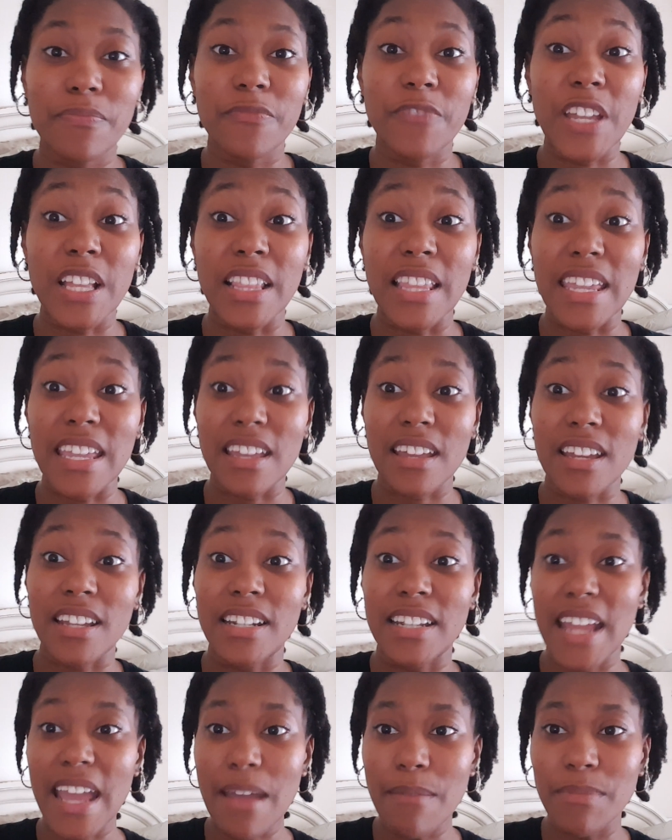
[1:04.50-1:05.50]
feeling
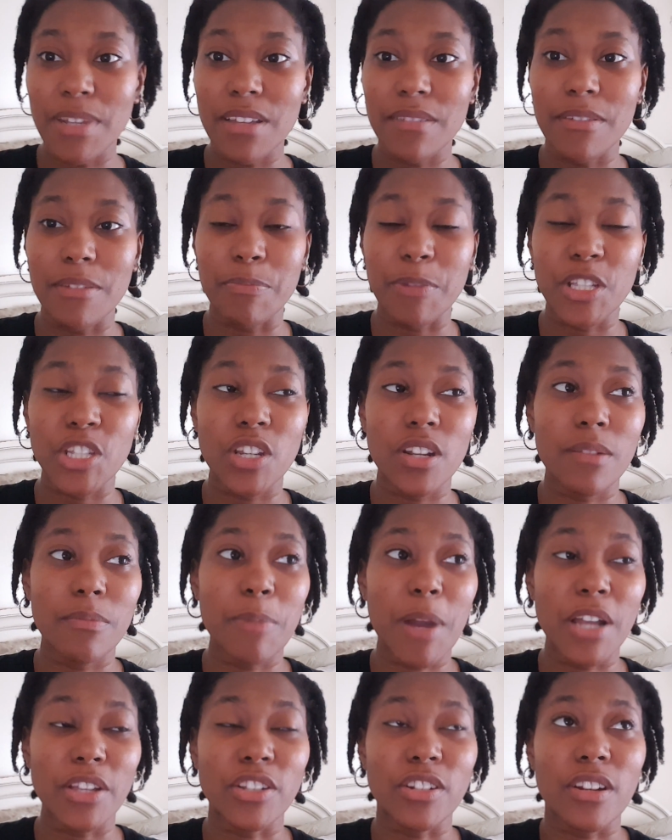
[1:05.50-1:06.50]
condemned. It puts you in a
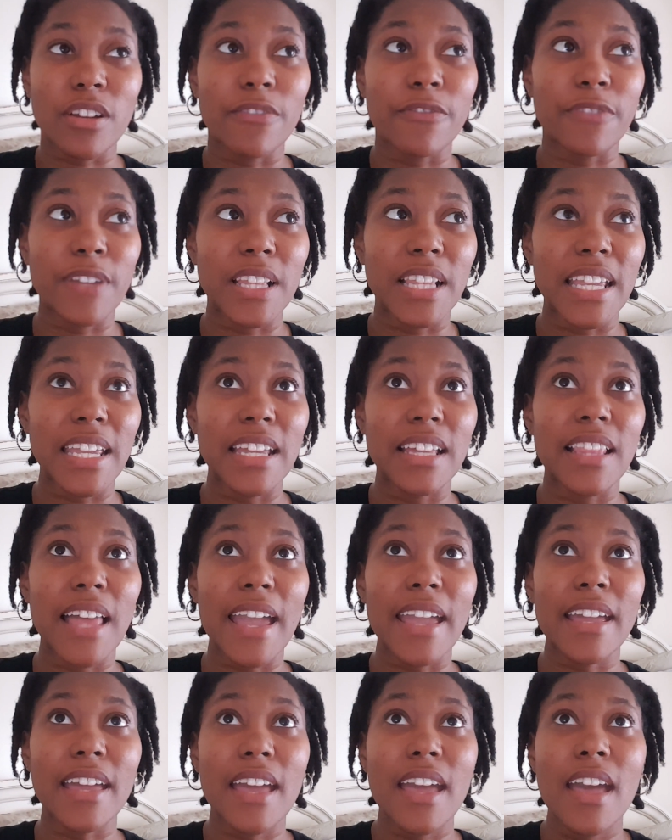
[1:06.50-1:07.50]
posture of feeling
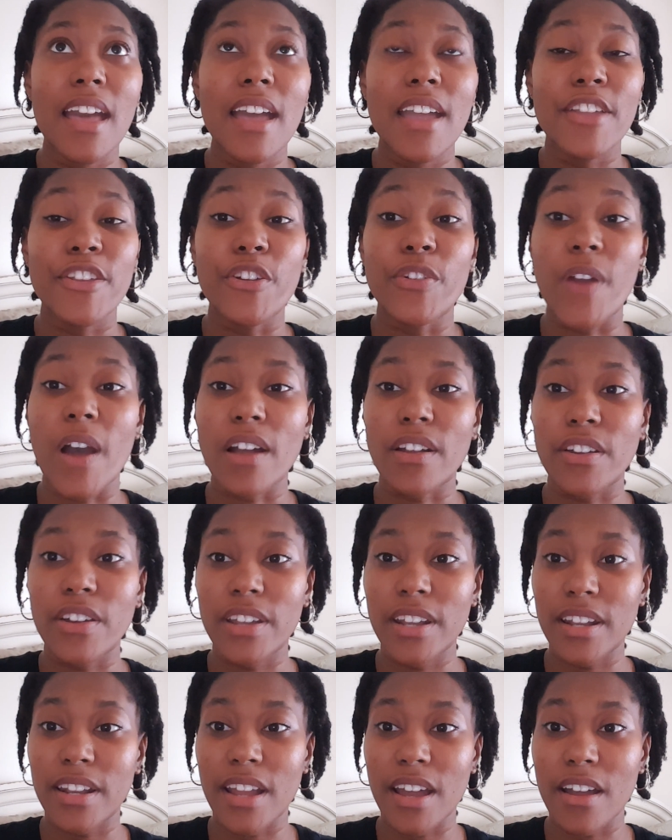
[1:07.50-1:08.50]
like you're not
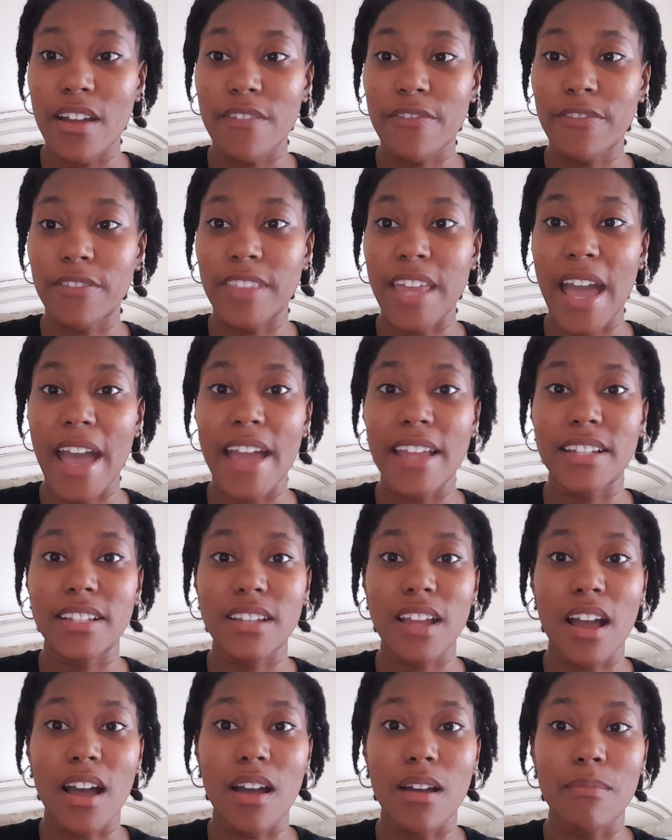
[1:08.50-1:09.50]
good enough,
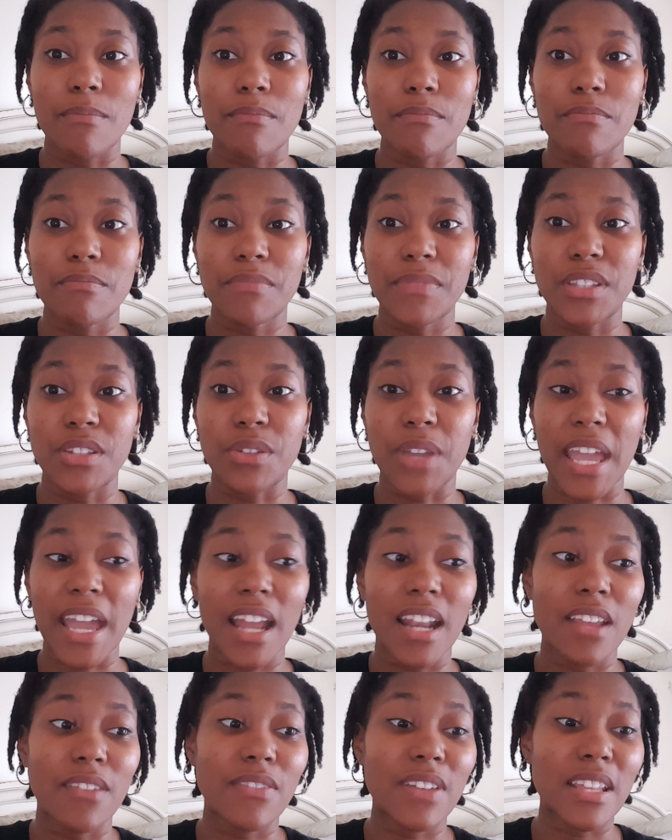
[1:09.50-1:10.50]
that you
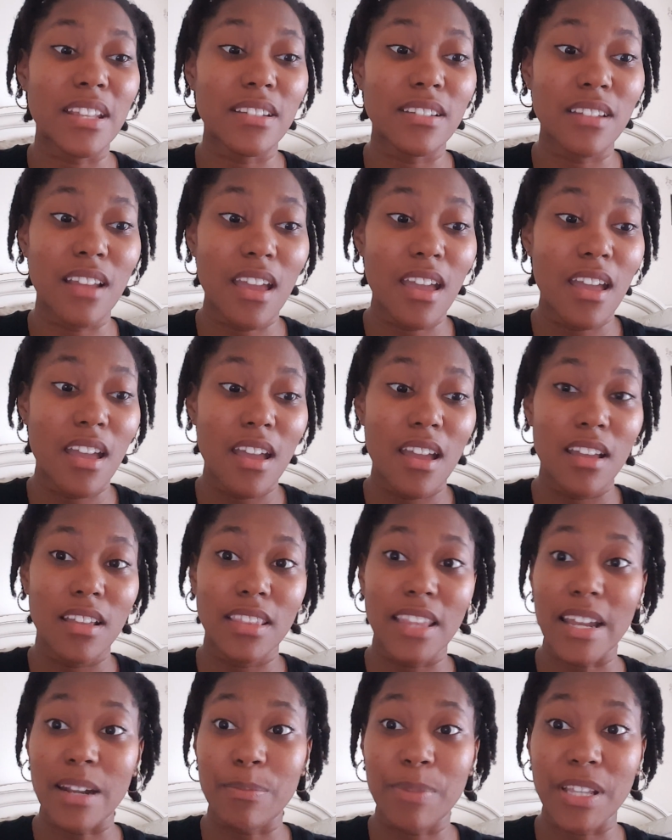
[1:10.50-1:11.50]
can't even
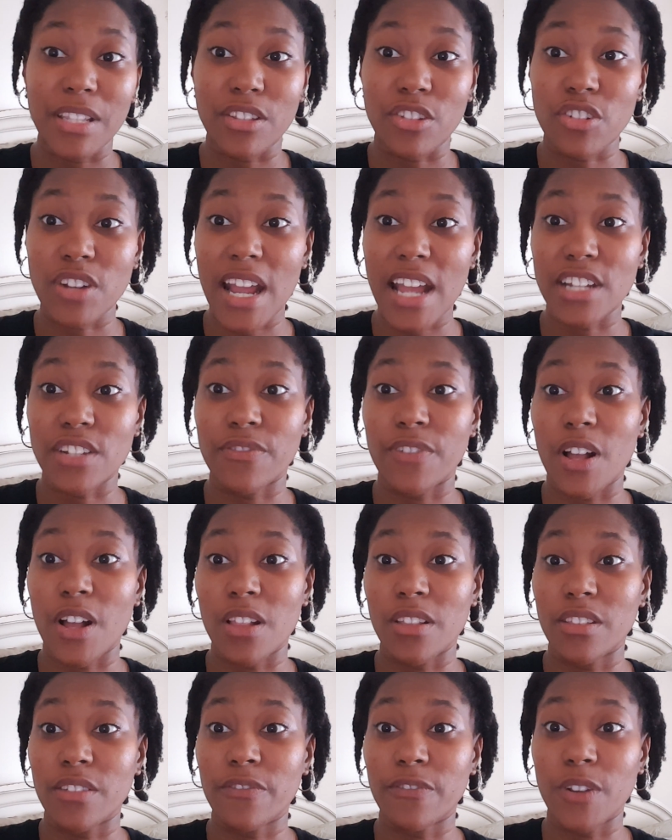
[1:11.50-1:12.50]
let a piece of trash
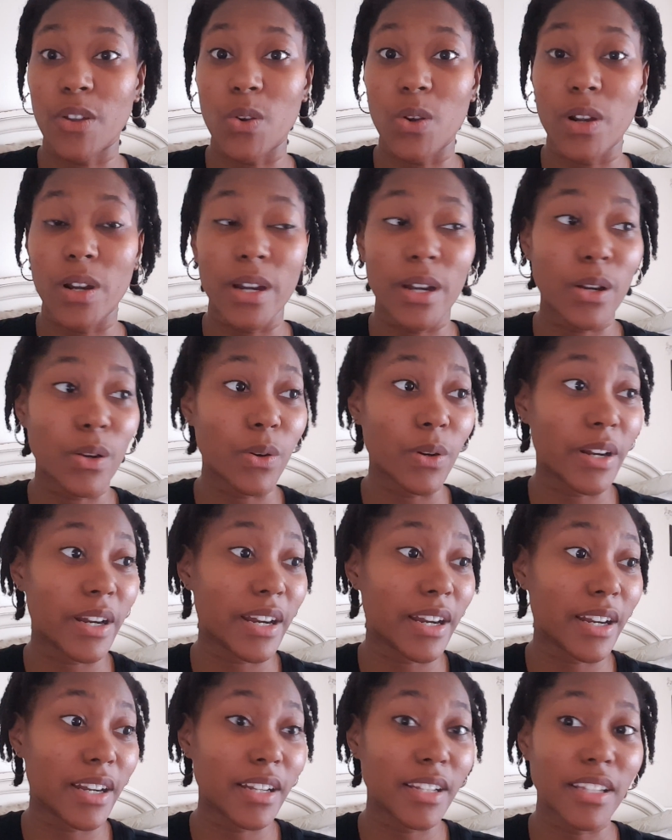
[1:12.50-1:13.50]
fall on the floor,
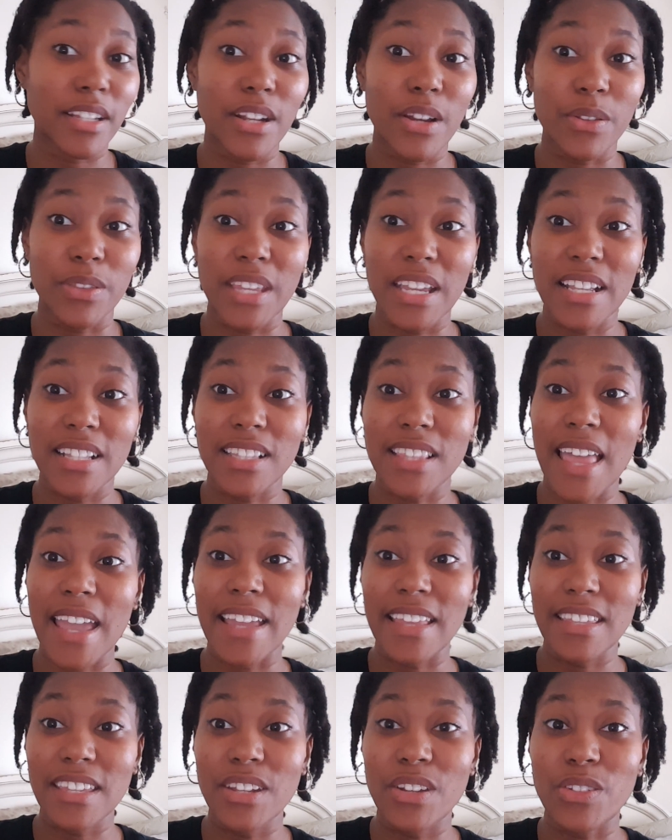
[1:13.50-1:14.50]
or, you know, things
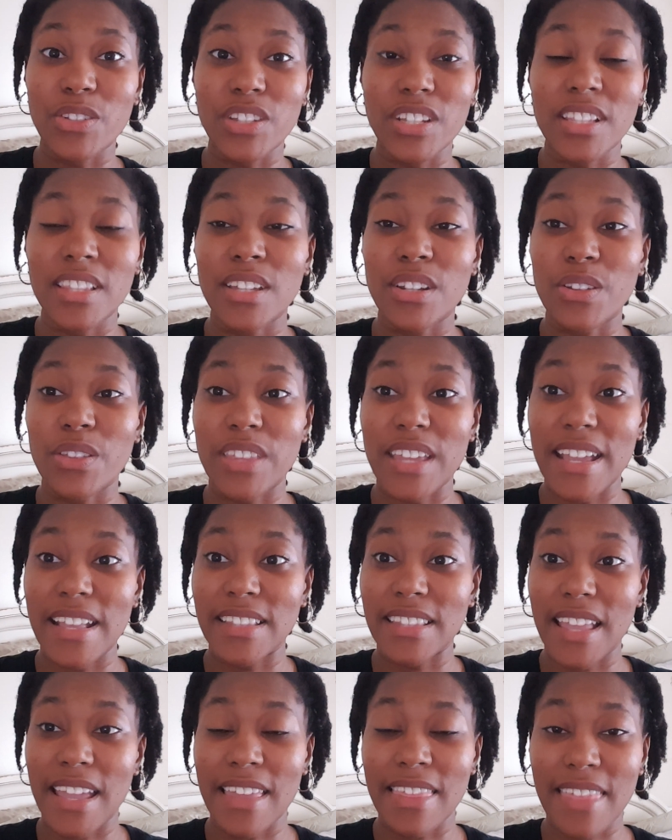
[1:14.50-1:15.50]
like, you know, just little
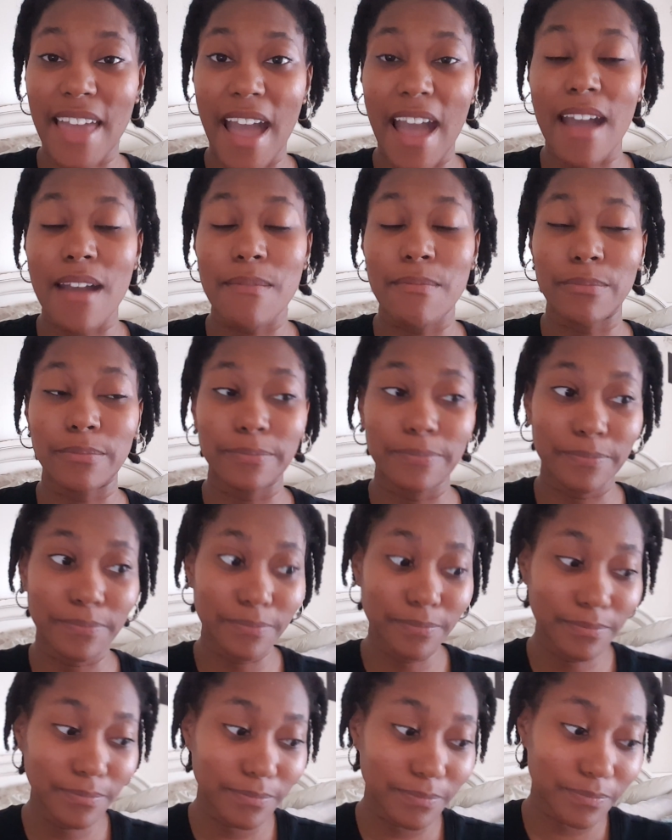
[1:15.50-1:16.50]
things like that.
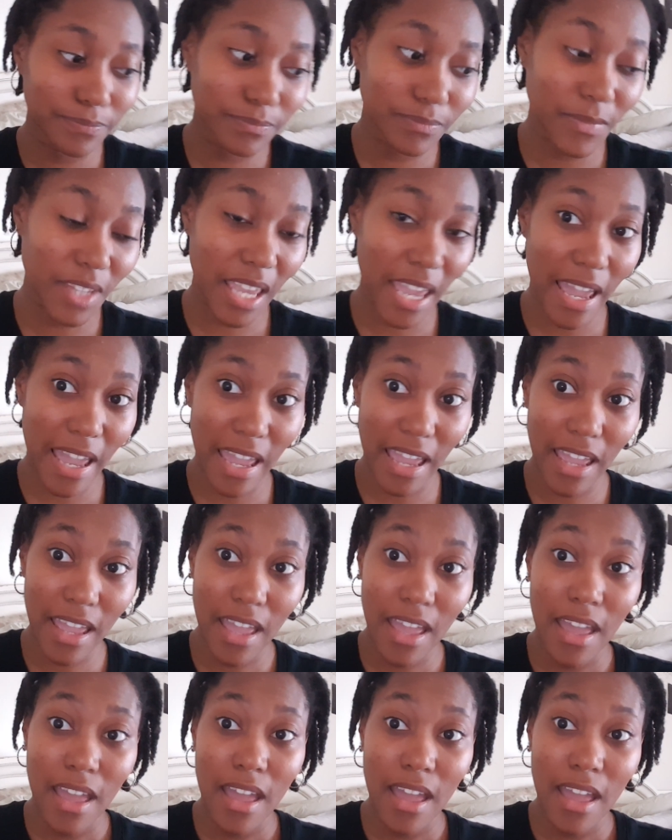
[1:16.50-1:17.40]
Okay.